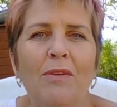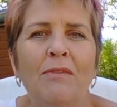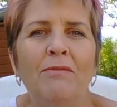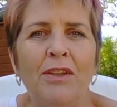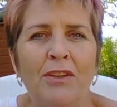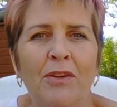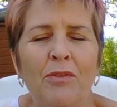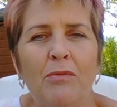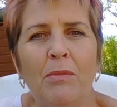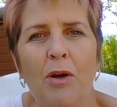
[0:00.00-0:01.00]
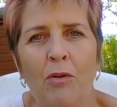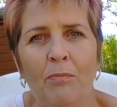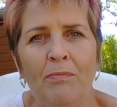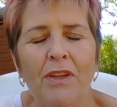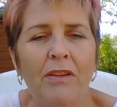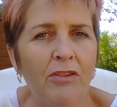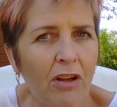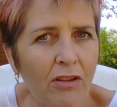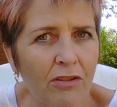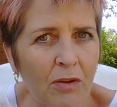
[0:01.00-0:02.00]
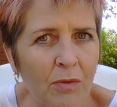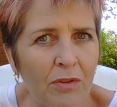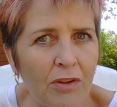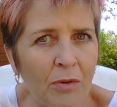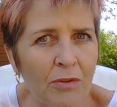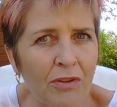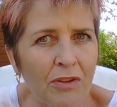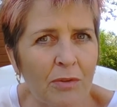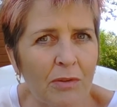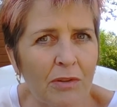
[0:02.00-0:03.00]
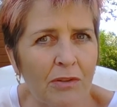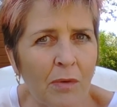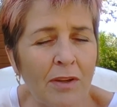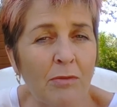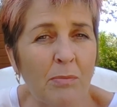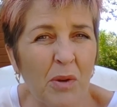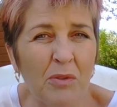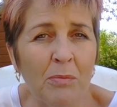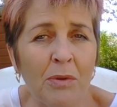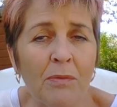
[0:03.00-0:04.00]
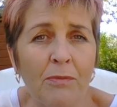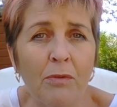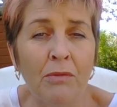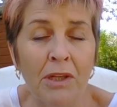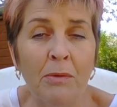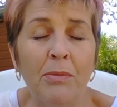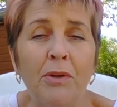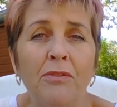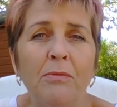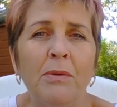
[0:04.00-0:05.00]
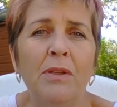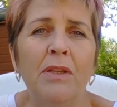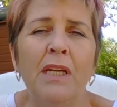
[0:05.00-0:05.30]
and videos from home. This also shows you that sewing is portable, really portable.